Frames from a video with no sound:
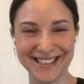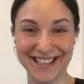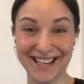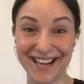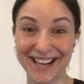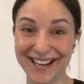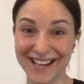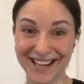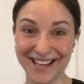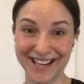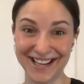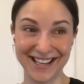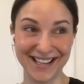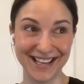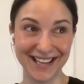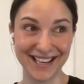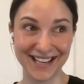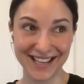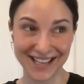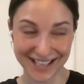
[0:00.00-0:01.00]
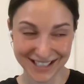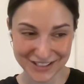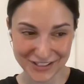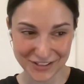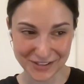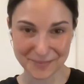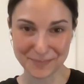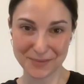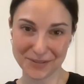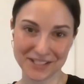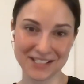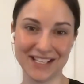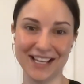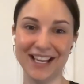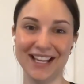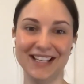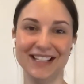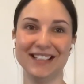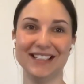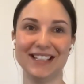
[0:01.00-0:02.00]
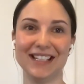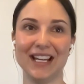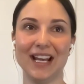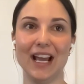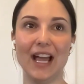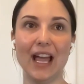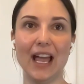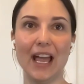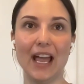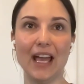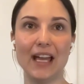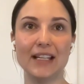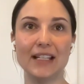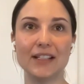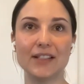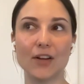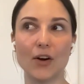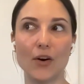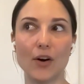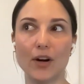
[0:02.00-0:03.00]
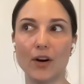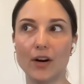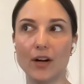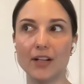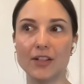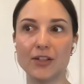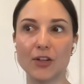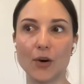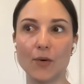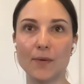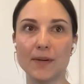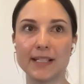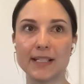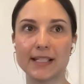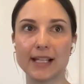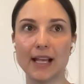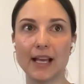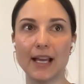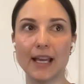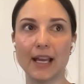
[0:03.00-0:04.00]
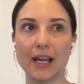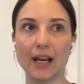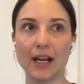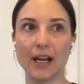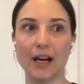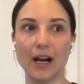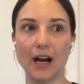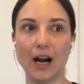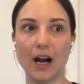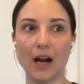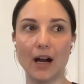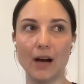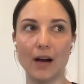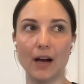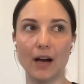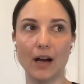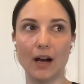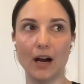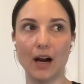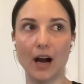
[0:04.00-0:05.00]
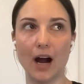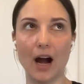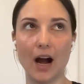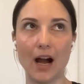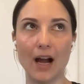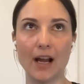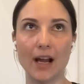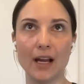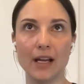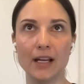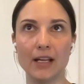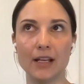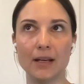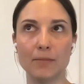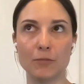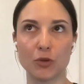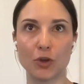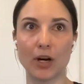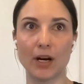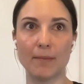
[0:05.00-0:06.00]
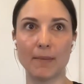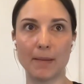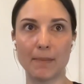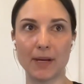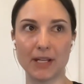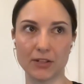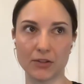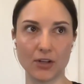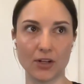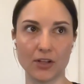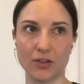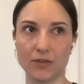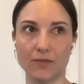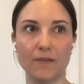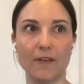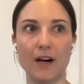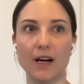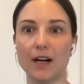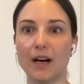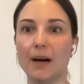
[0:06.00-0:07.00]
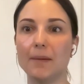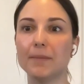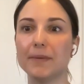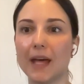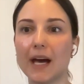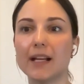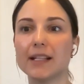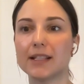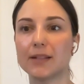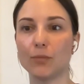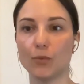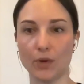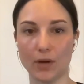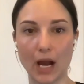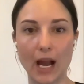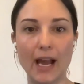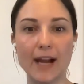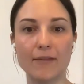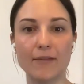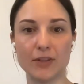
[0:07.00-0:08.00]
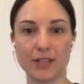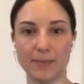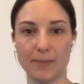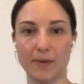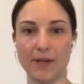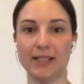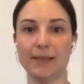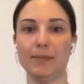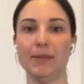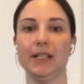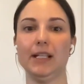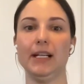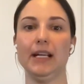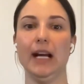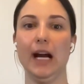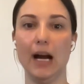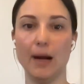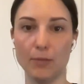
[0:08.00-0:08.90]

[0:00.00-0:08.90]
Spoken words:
Yeah. 100%. And it's always like, I am trying my best not to fuck up. I have responsibility.